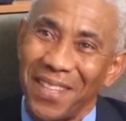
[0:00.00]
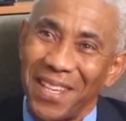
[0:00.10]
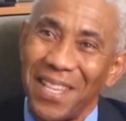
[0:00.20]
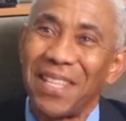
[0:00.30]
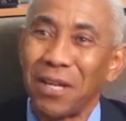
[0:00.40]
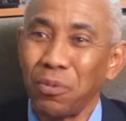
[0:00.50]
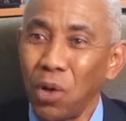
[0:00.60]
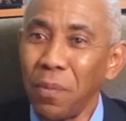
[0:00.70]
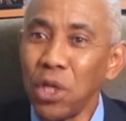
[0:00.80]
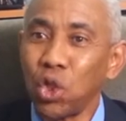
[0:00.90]
In that
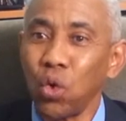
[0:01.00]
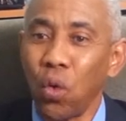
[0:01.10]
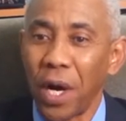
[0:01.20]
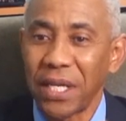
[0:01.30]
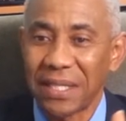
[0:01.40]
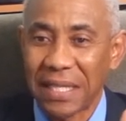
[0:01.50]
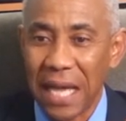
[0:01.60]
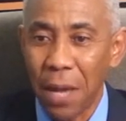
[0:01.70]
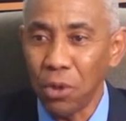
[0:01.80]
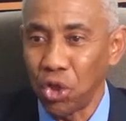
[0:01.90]
moment, you are
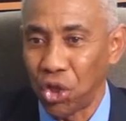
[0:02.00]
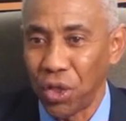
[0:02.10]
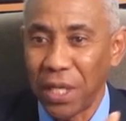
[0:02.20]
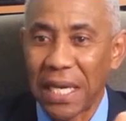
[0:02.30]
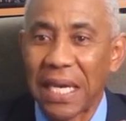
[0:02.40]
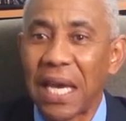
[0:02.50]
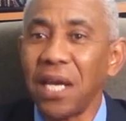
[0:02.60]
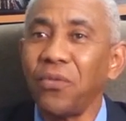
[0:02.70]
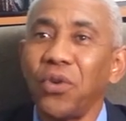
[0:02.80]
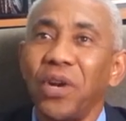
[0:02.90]
establishing a
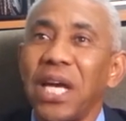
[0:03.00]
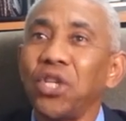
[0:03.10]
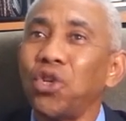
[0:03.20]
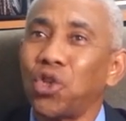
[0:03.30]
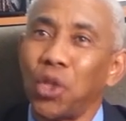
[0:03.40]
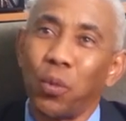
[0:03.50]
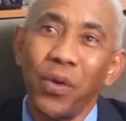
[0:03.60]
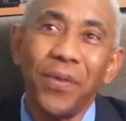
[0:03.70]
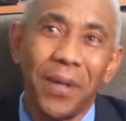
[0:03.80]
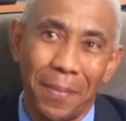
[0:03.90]
kind of relationship
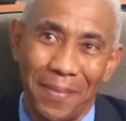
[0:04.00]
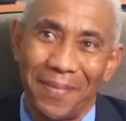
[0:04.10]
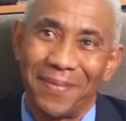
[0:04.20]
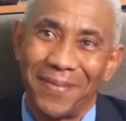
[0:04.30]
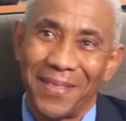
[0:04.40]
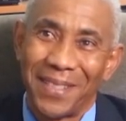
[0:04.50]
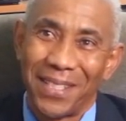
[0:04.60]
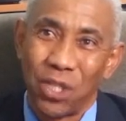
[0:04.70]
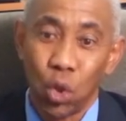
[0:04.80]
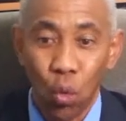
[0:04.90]
with them.
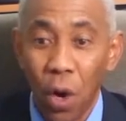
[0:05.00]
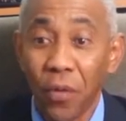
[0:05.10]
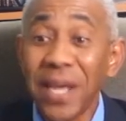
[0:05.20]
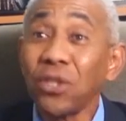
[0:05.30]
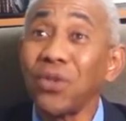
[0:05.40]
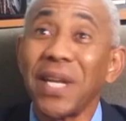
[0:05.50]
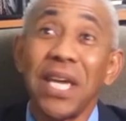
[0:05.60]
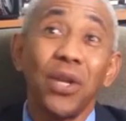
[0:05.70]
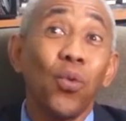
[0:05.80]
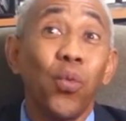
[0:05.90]
You are
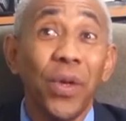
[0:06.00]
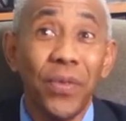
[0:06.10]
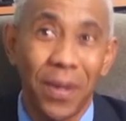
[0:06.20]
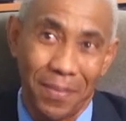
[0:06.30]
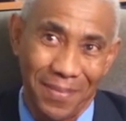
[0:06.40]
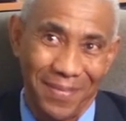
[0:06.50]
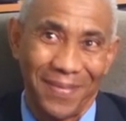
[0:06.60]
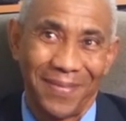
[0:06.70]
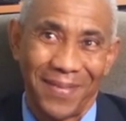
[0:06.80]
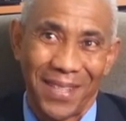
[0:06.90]
resonating with them,
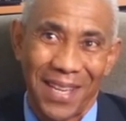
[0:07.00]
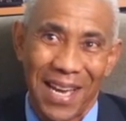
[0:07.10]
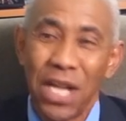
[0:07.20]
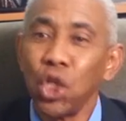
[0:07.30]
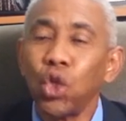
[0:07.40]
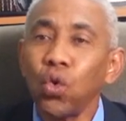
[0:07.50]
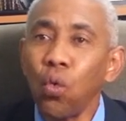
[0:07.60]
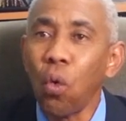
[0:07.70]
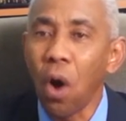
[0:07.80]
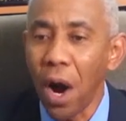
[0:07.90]
and
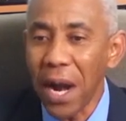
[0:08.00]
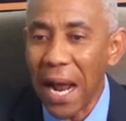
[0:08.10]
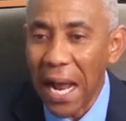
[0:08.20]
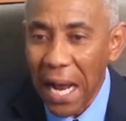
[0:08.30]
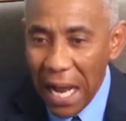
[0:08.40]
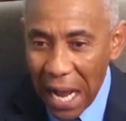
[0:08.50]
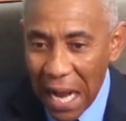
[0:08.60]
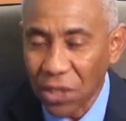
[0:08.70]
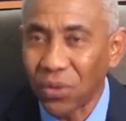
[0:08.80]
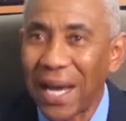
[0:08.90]
you are
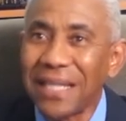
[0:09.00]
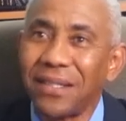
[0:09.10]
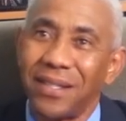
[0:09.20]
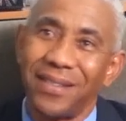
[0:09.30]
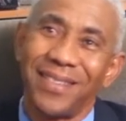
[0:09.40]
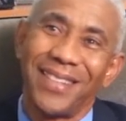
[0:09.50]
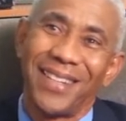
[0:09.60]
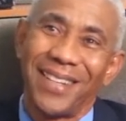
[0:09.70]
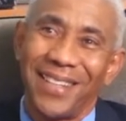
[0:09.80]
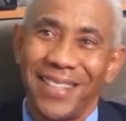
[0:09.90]
attracting
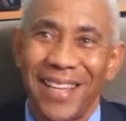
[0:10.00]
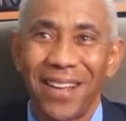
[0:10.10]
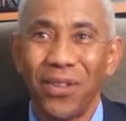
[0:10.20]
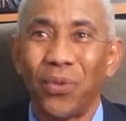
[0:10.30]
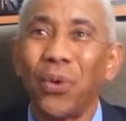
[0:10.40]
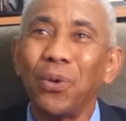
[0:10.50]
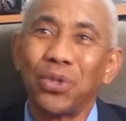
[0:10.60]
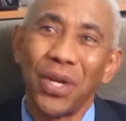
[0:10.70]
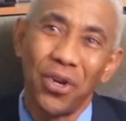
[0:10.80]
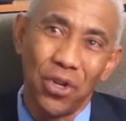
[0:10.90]

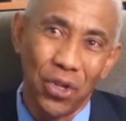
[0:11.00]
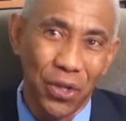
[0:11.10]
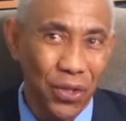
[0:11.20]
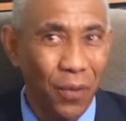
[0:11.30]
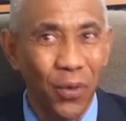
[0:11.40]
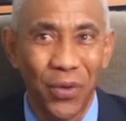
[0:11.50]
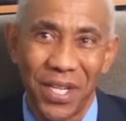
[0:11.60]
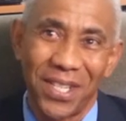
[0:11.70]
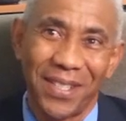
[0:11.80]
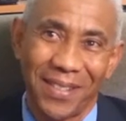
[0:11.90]
those energies of the
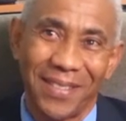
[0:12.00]
Orisha.